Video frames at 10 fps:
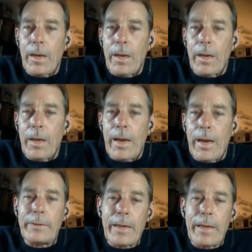and
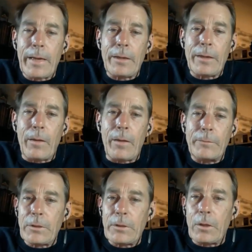that um,
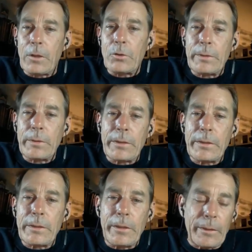disclosure is
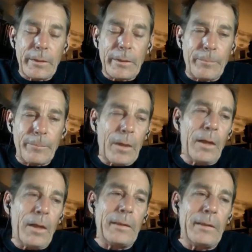imminent.
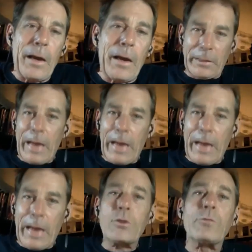Now, in that
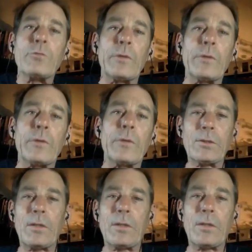range of remarks
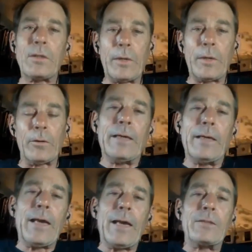somewhere,
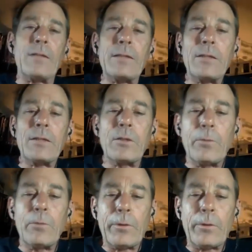it has less to do with the